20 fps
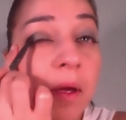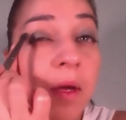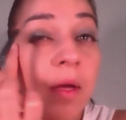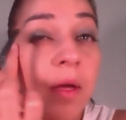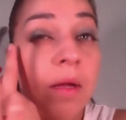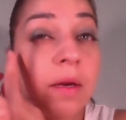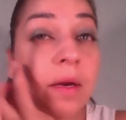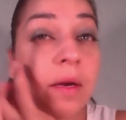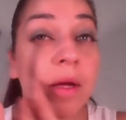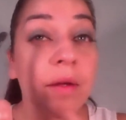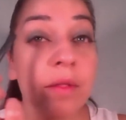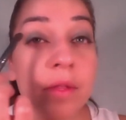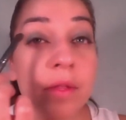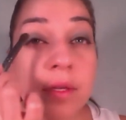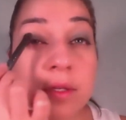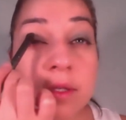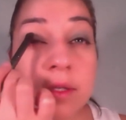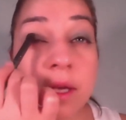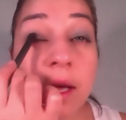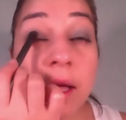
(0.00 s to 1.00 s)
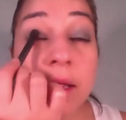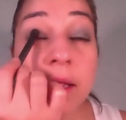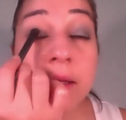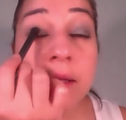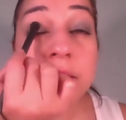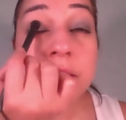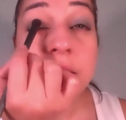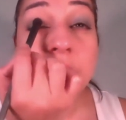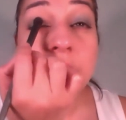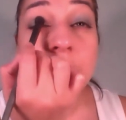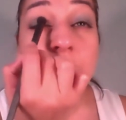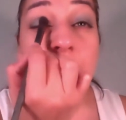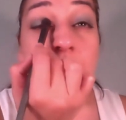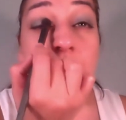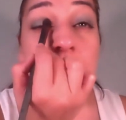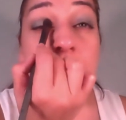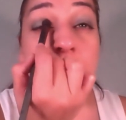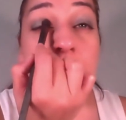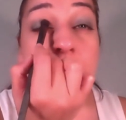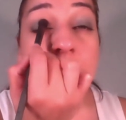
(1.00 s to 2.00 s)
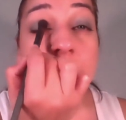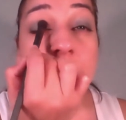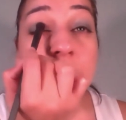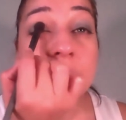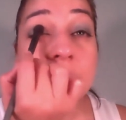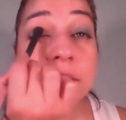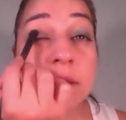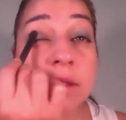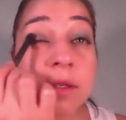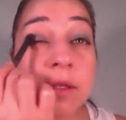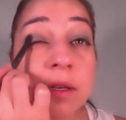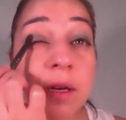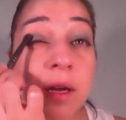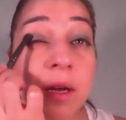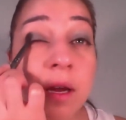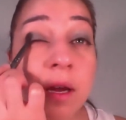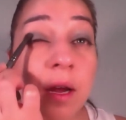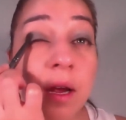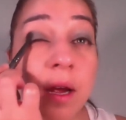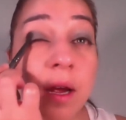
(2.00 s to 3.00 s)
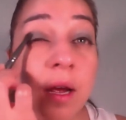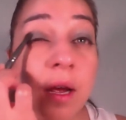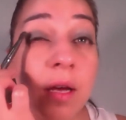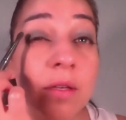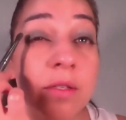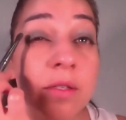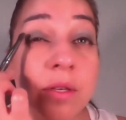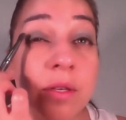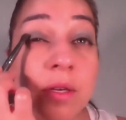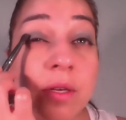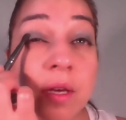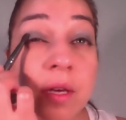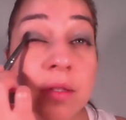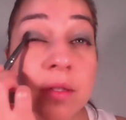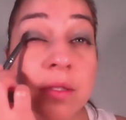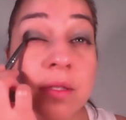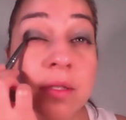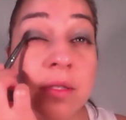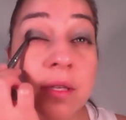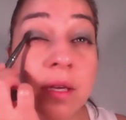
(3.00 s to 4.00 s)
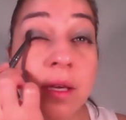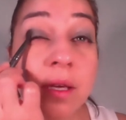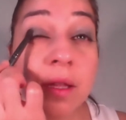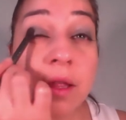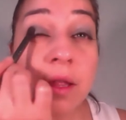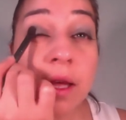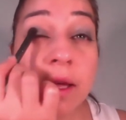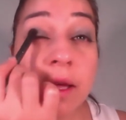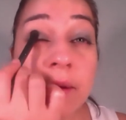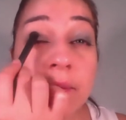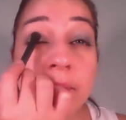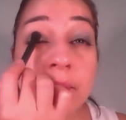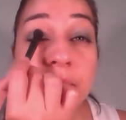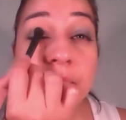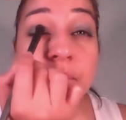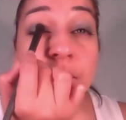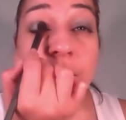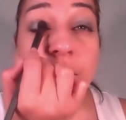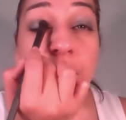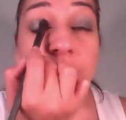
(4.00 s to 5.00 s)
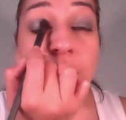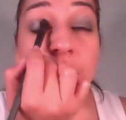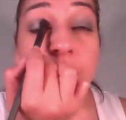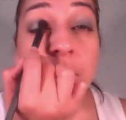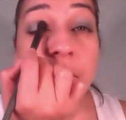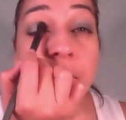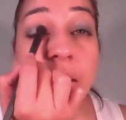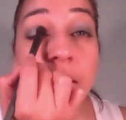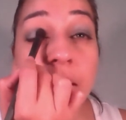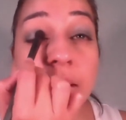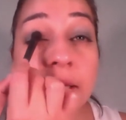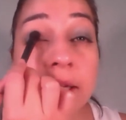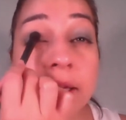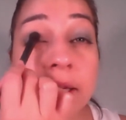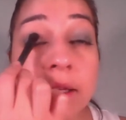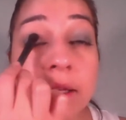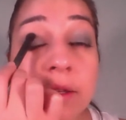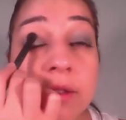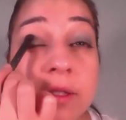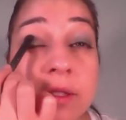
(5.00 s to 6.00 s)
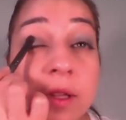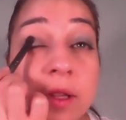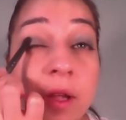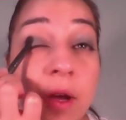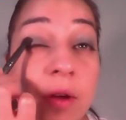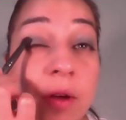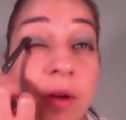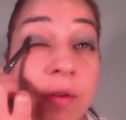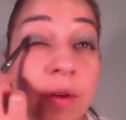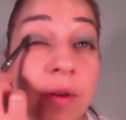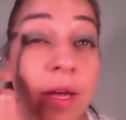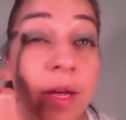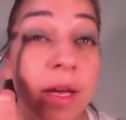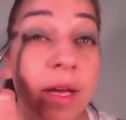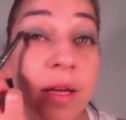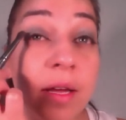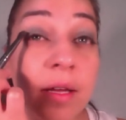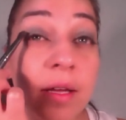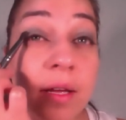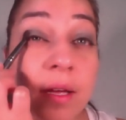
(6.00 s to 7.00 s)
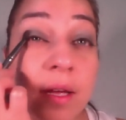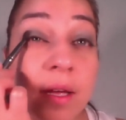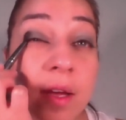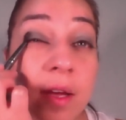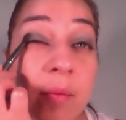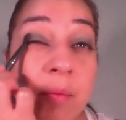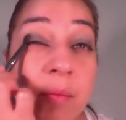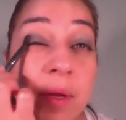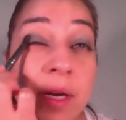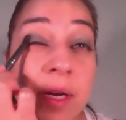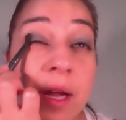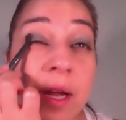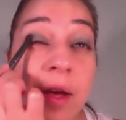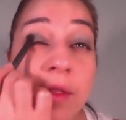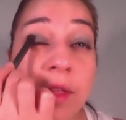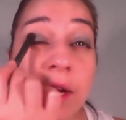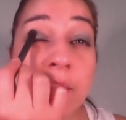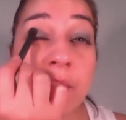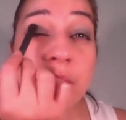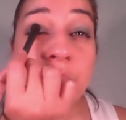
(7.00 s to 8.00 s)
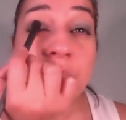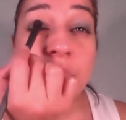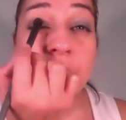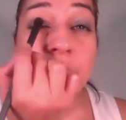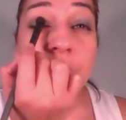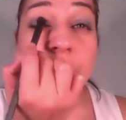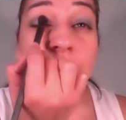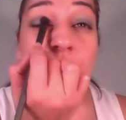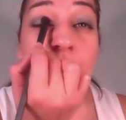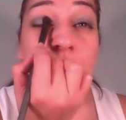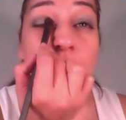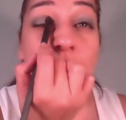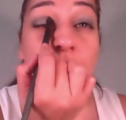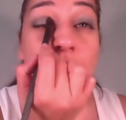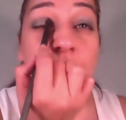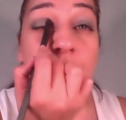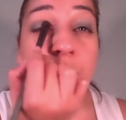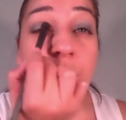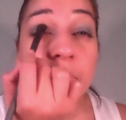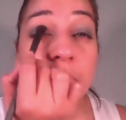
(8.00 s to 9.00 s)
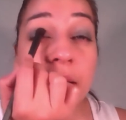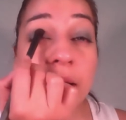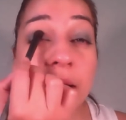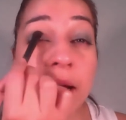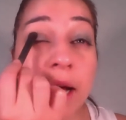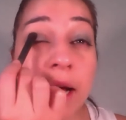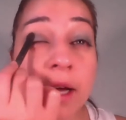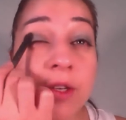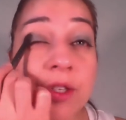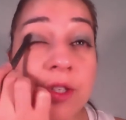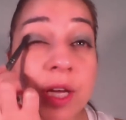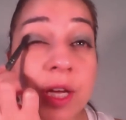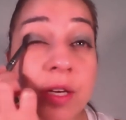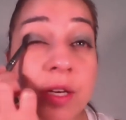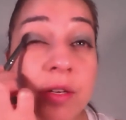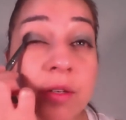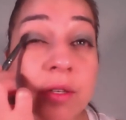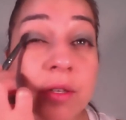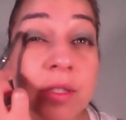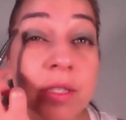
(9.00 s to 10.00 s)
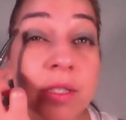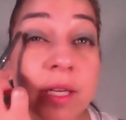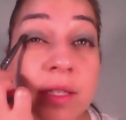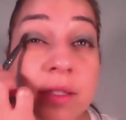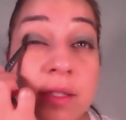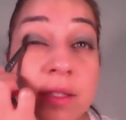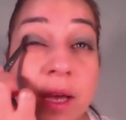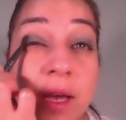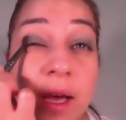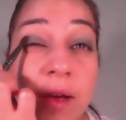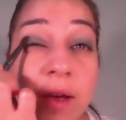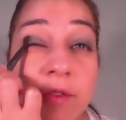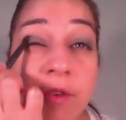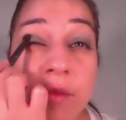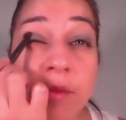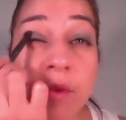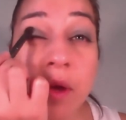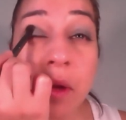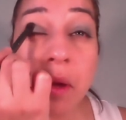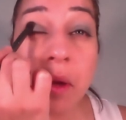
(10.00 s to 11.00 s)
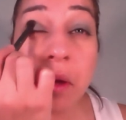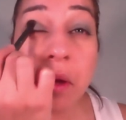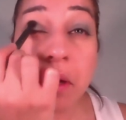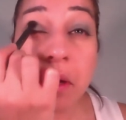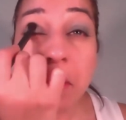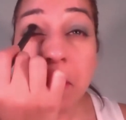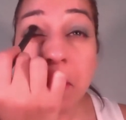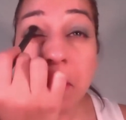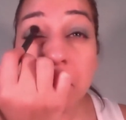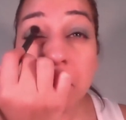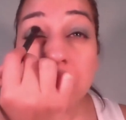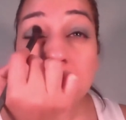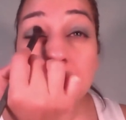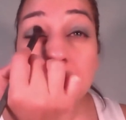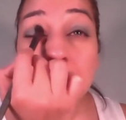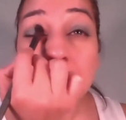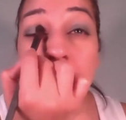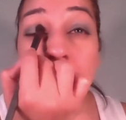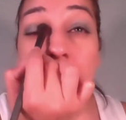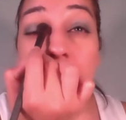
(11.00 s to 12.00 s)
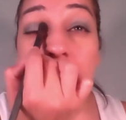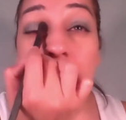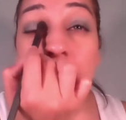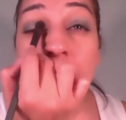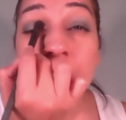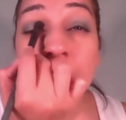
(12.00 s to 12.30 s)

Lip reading: Now these colors are iridescent, so you can see that in the palette it looks a lot grayer, but now that I'm putting it on the black eyeshadow, it tends to take a